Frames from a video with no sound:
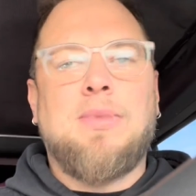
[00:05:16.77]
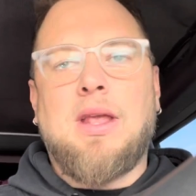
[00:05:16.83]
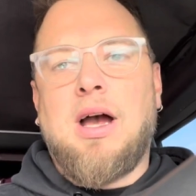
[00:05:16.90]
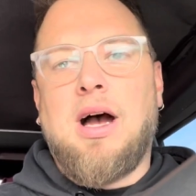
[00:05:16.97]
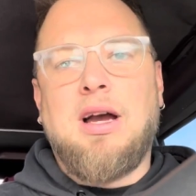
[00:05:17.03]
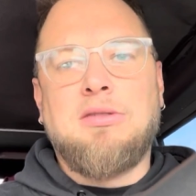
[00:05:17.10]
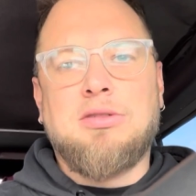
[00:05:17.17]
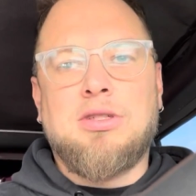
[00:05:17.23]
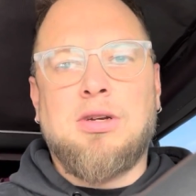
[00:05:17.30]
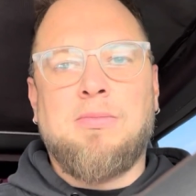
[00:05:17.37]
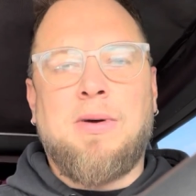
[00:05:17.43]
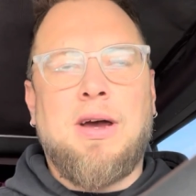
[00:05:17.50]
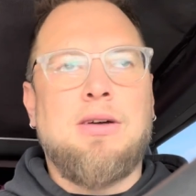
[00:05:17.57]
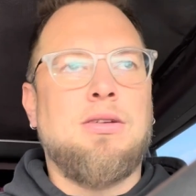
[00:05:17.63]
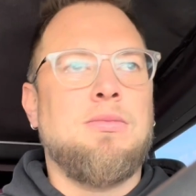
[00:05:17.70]
I will
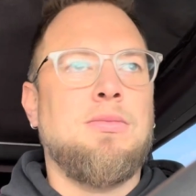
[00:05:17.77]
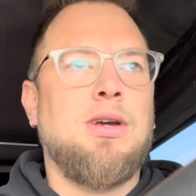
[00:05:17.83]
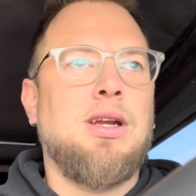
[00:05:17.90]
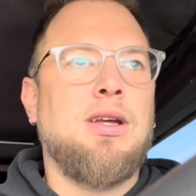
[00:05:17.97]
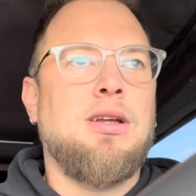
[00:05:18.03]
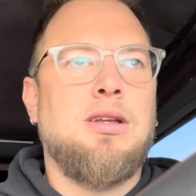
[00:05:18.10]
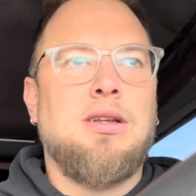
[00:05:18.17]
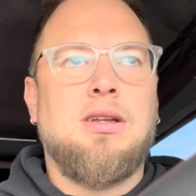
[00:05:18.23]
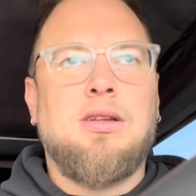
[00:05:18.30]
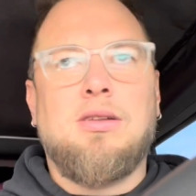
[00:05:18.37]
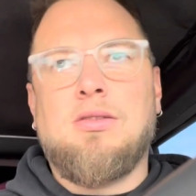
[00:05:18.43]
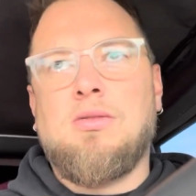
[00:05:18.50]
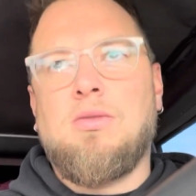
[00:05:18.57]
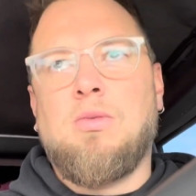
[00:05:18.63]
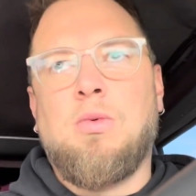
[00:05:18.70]
jump out in a minute,
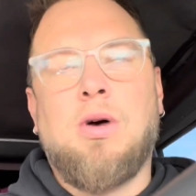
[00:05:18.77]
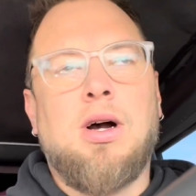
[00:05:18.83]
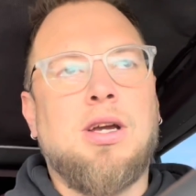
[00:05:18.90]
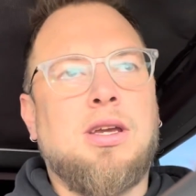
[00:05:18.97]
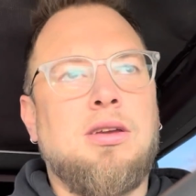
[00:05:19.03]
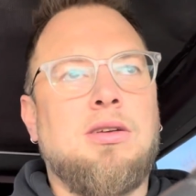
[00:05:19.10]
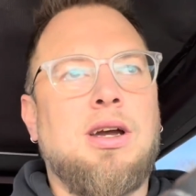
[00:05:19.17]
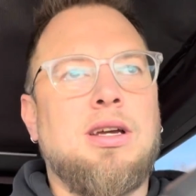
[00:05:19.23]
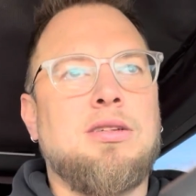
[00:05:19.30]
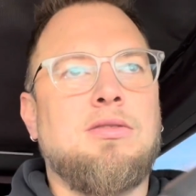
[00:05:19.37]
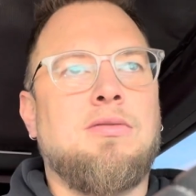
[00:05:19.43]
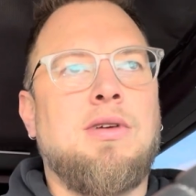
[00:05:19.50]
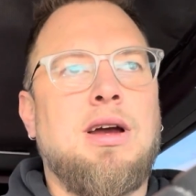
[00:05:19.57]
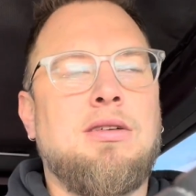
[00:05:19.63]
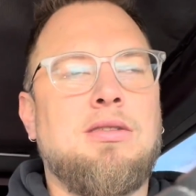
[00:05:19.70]
walk you guys
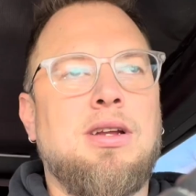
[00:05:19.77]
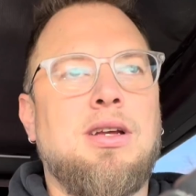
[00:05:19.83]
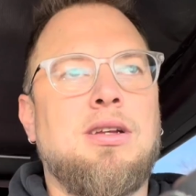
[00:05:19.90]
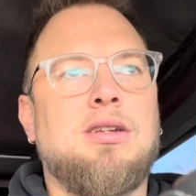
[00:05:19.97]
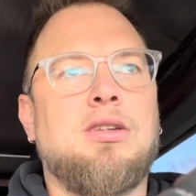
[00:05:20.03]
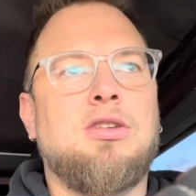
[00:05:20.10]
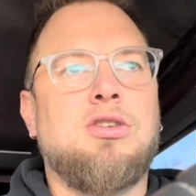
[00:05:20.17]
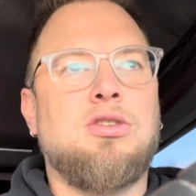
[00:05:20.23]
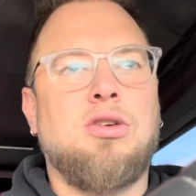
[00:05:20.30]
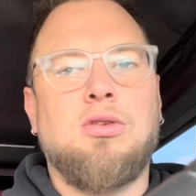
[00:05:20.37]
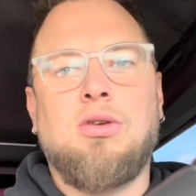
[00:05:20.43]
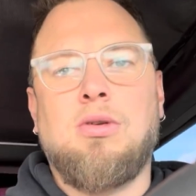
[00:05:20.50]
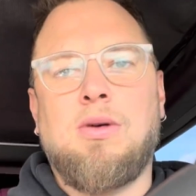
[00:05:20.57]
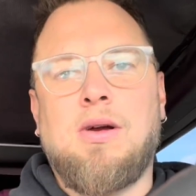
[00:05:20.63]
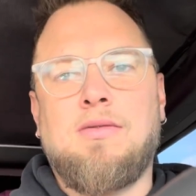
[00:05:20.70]
around it, show
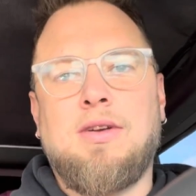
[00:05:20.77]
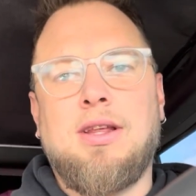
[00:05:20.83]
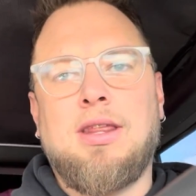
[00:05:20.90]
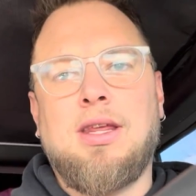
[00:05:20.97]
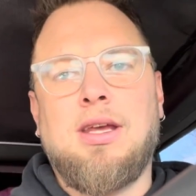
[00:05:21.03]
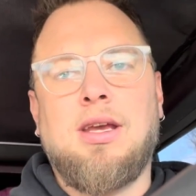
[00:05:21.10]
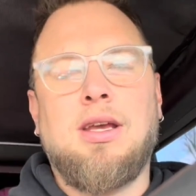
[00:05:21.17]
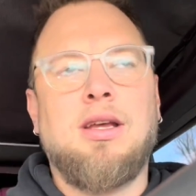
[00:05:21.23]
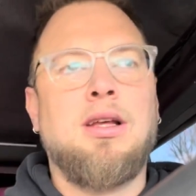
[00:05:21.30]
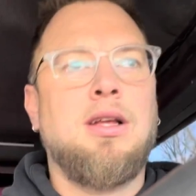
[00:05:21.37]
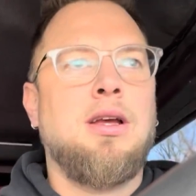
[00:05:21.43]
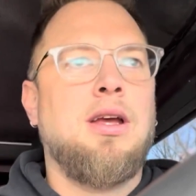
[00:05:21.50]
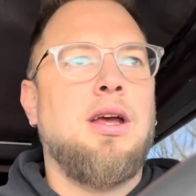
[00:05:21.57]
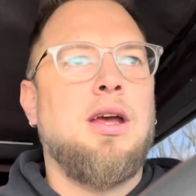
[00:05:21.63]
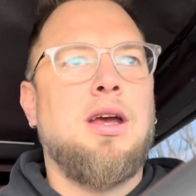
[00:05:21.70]
you everything,
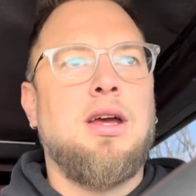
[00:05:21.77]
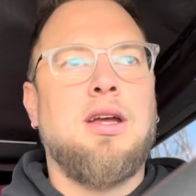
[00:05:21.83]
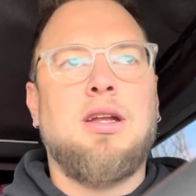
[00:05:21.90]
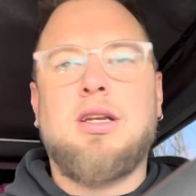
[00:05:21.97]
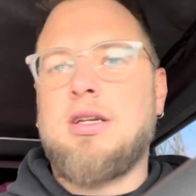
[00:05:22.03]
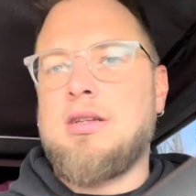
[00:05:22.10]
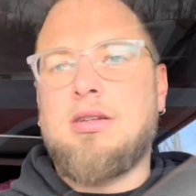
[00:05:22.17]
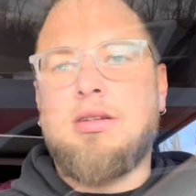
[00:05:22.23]
and